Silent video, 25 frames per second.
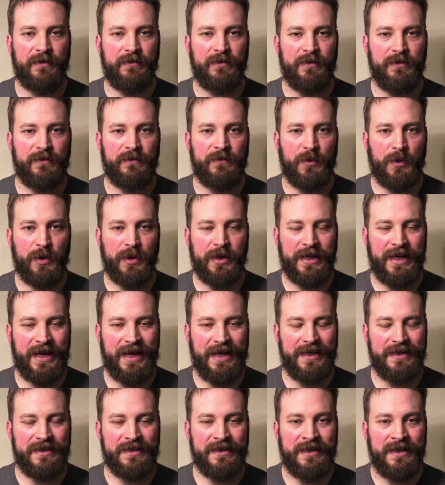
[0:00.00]
of the
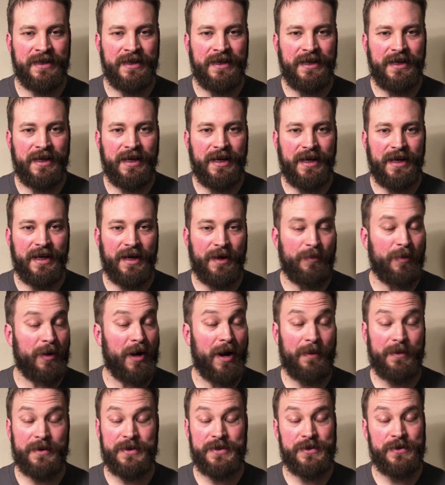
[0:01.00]
48. And I
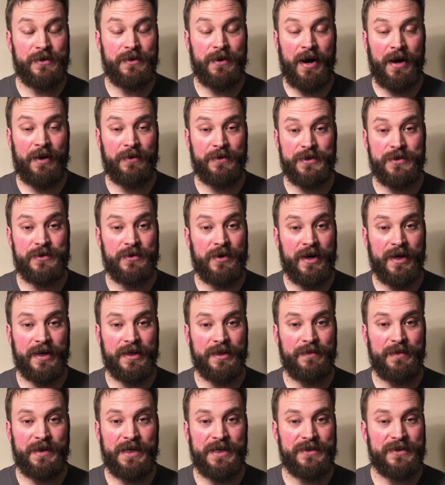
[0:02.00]
promise you, I was
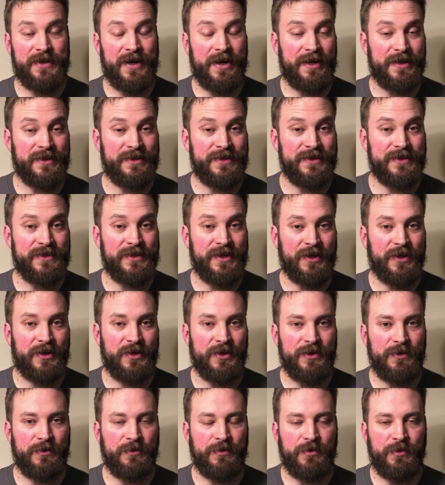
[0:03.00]
trying to be as honest as I
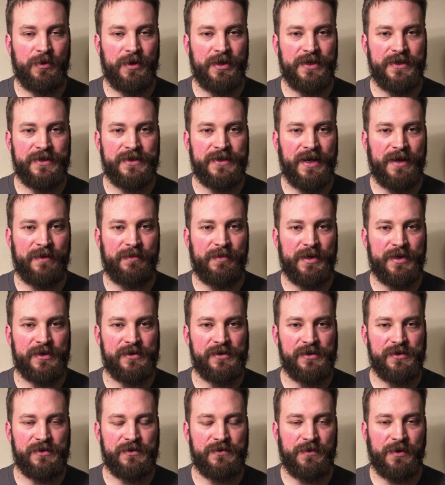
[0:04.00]
could with what these sight
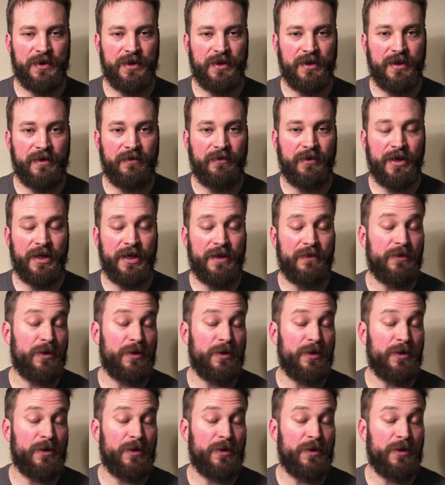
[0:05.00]
pictures were delivering.